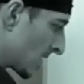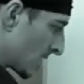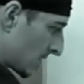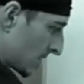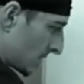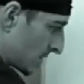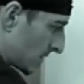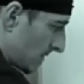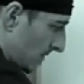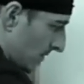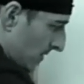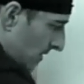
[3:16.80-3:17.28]

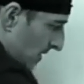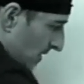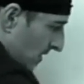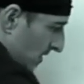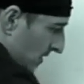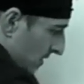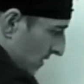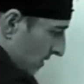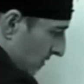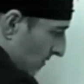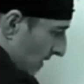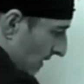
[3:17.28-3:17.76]
So I'm going to
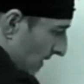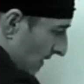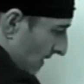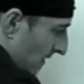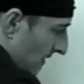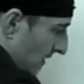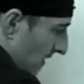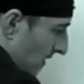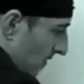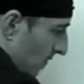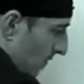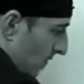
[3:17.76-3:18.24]
just write this
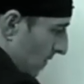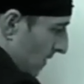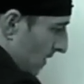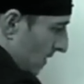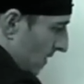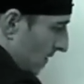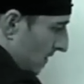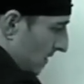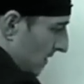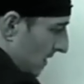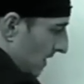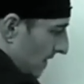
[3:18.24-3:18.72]
out.
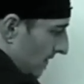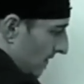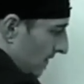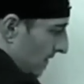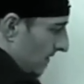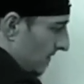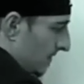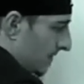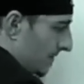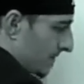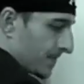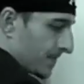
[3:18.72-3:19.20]
107